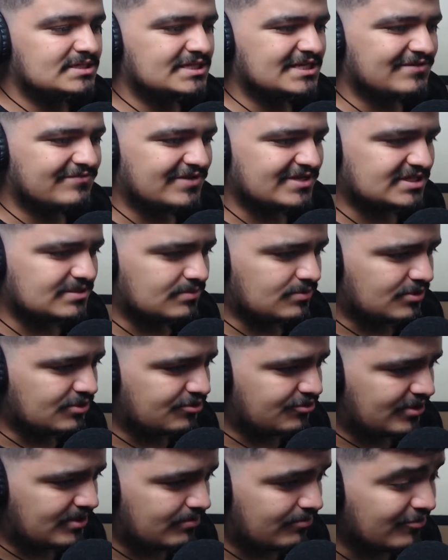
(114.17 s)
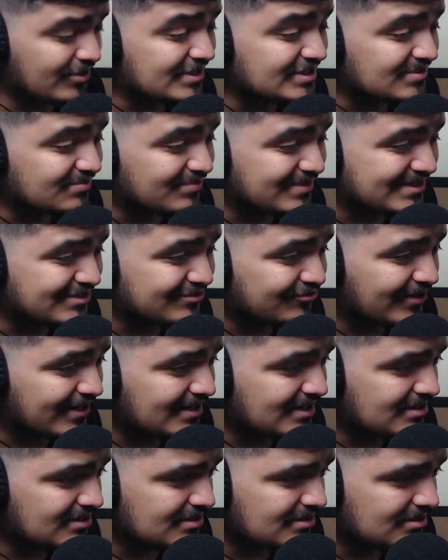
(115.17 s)
rest in peace,
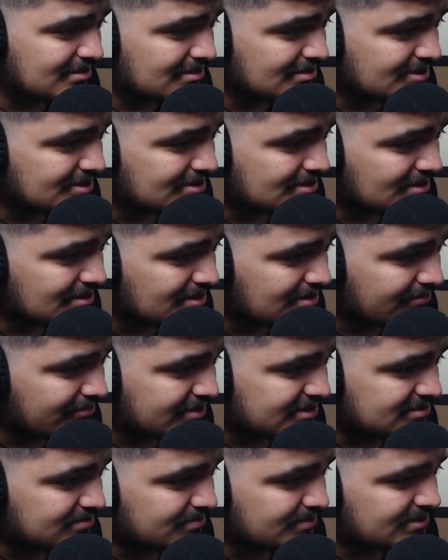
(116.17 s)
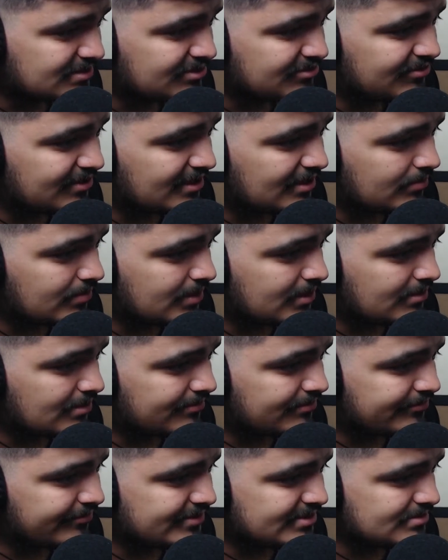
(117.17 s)
granny. Rest in peace to granny, man.
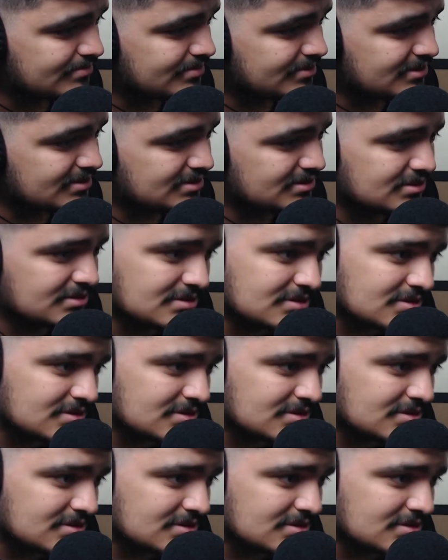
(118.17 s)
Rest in peace.